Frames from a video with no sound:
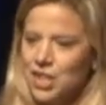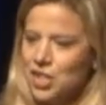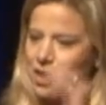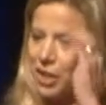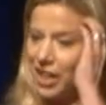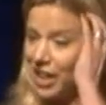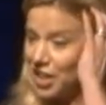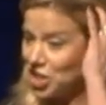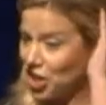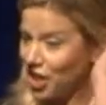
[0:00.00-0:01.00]
So
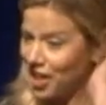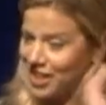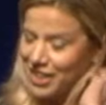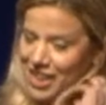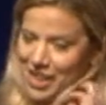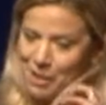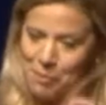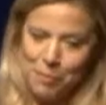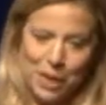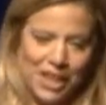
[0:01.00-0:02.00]
HR,
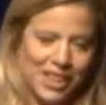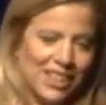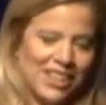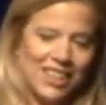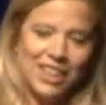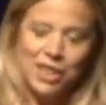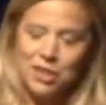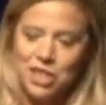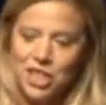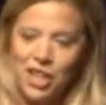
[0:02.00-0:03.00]
my
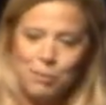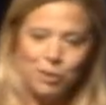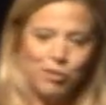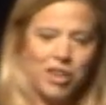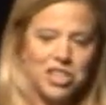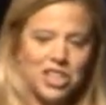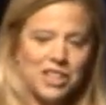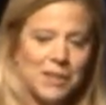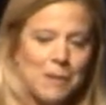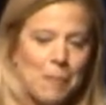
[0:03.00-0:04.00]
close to heart
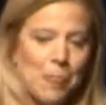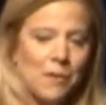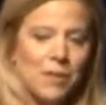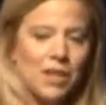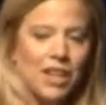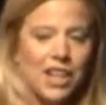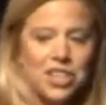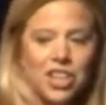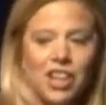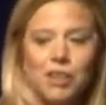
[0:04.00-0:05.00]
profession.
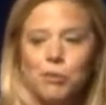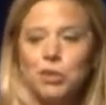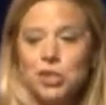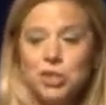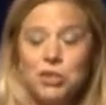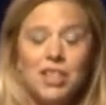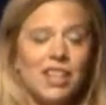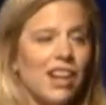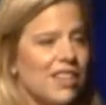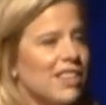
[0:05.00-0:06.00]
HR will soon,
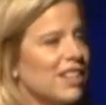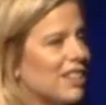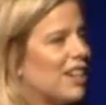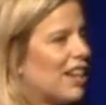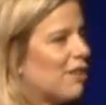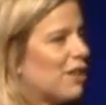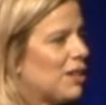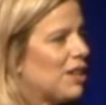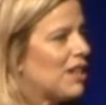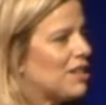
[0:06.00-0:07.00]
and I think now
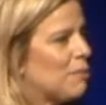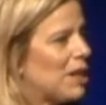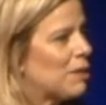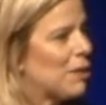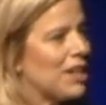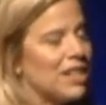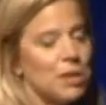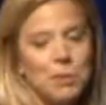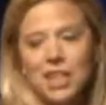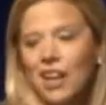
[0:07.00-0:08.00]
in many
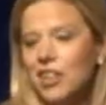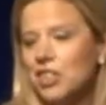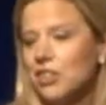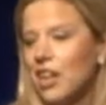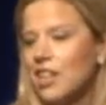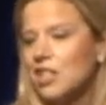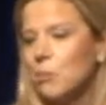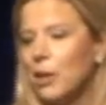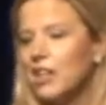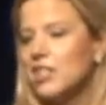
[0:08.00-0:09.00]
ways, be
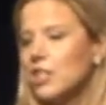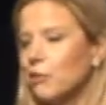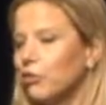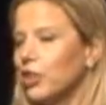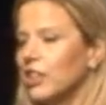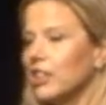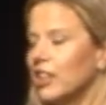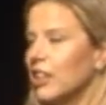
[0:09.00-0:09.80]
characterized by different